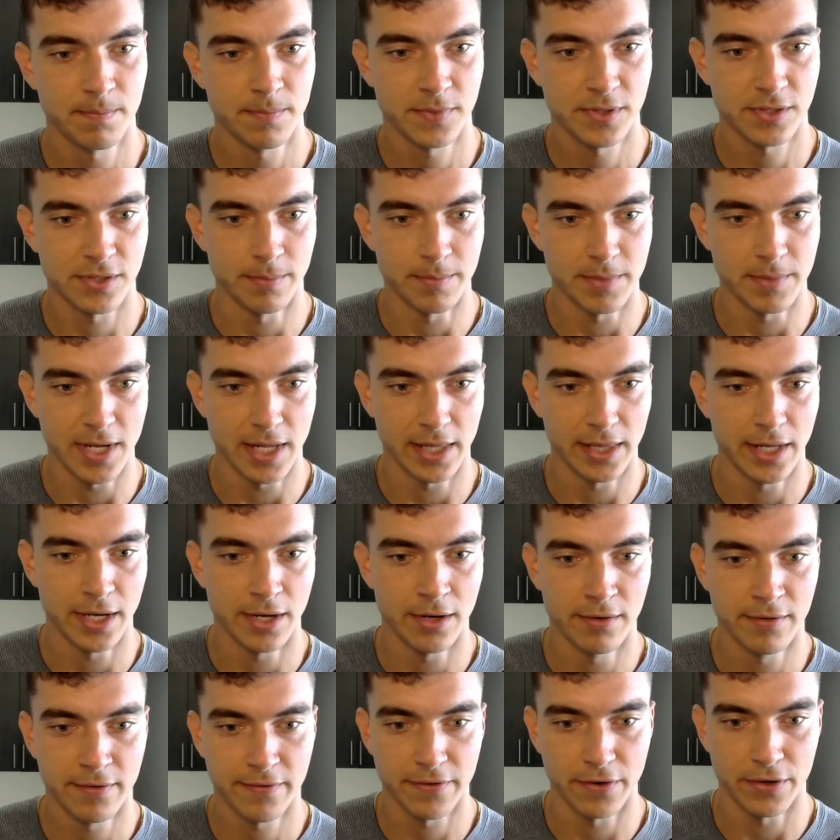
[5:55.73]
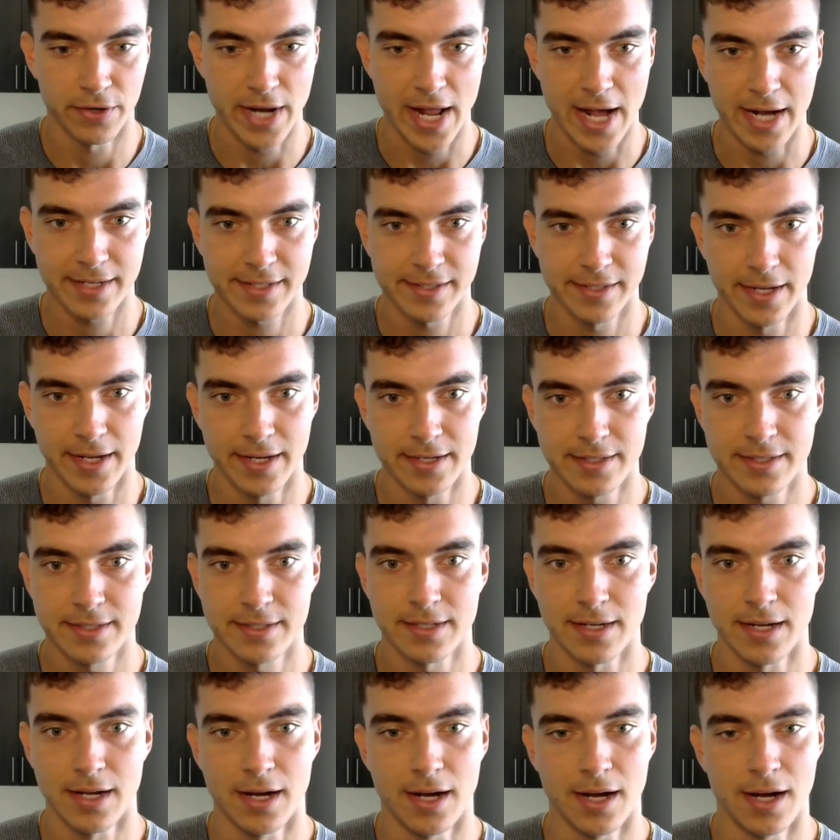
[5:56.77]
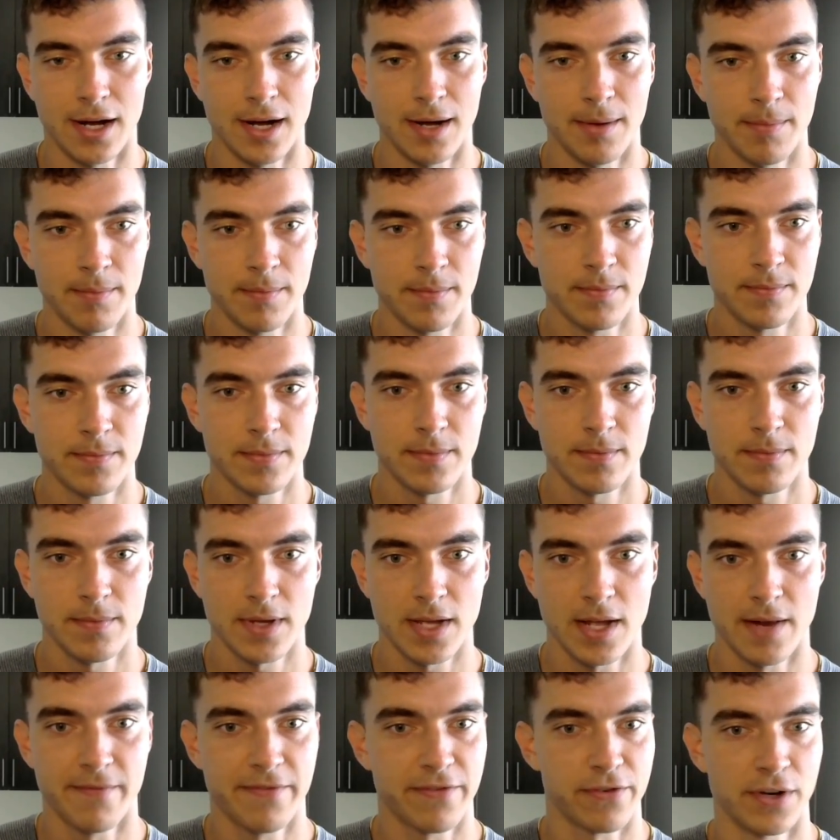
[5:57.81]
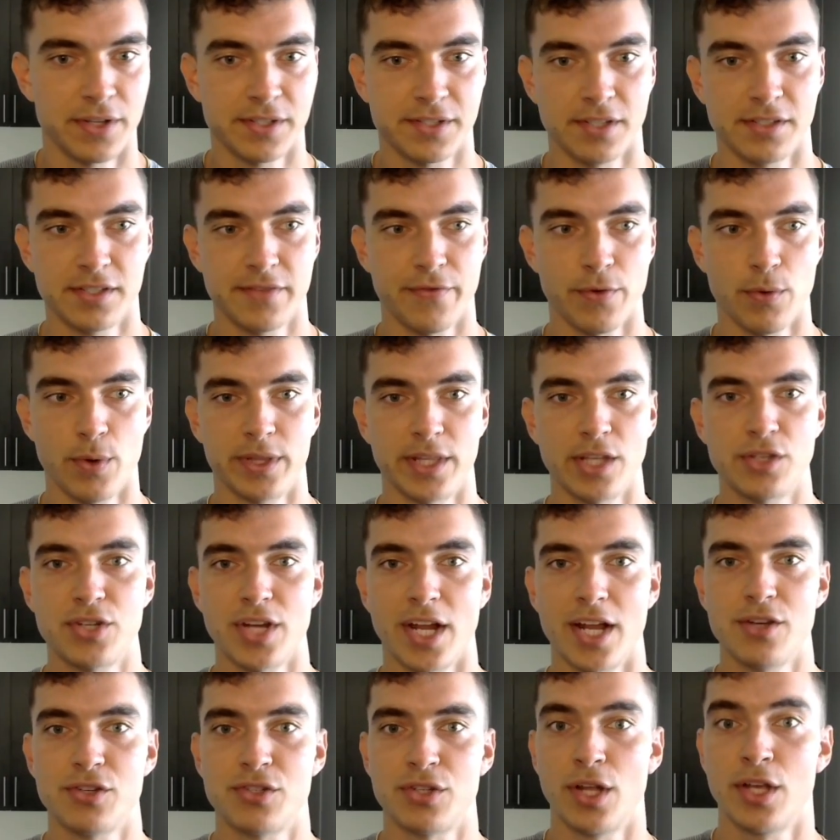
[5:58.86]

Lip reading: some yellow for an accent. And for instance, if we want to change